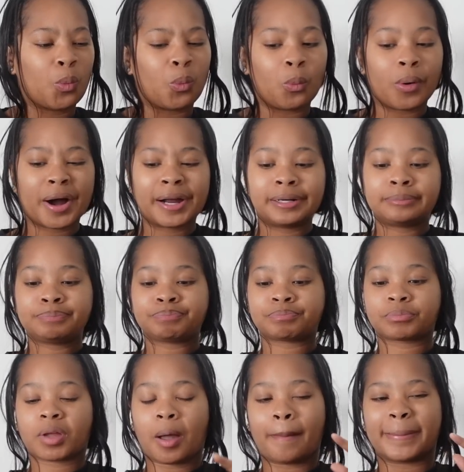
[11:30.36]
One,
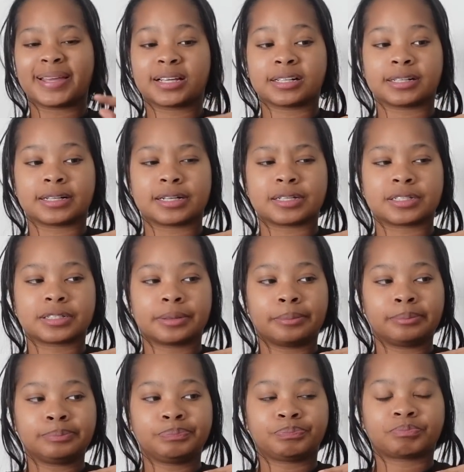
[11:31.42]
because
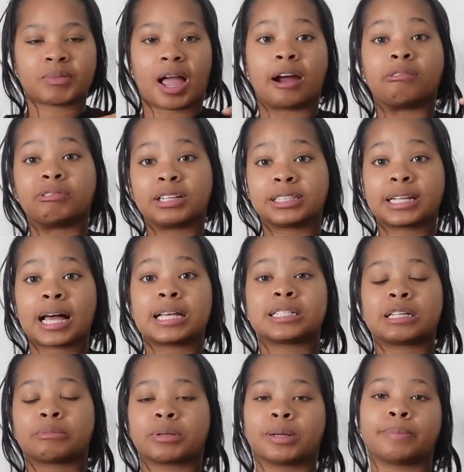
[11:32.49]
I realized
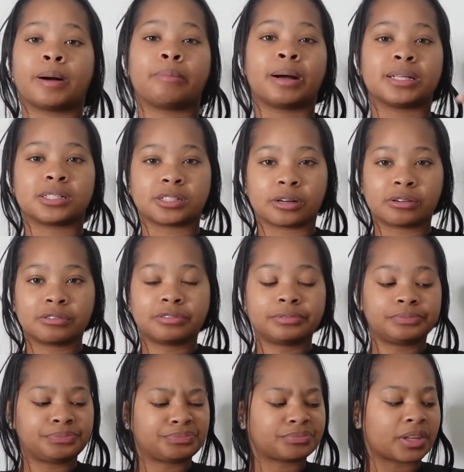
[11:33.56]
something about
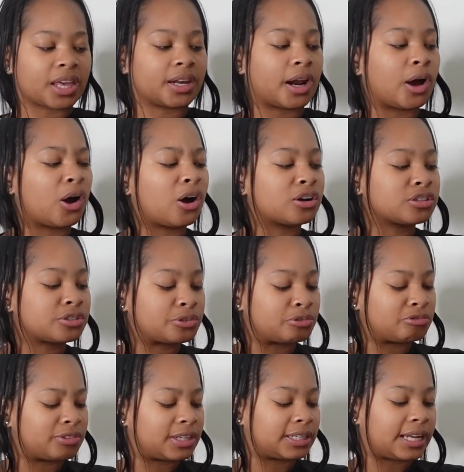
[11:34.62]
myself, and I also
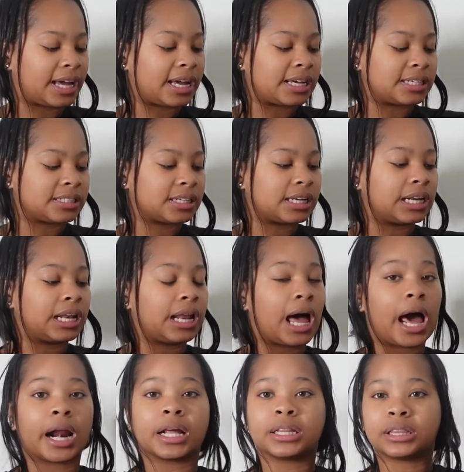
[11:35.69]
realized a
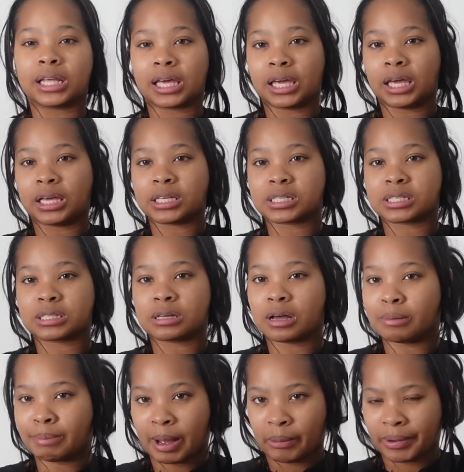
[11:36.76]
lot of things
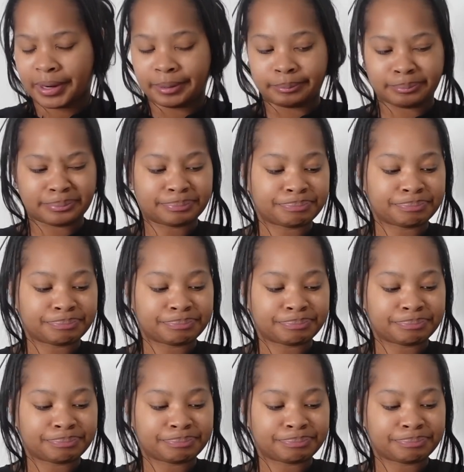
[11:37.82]
about him.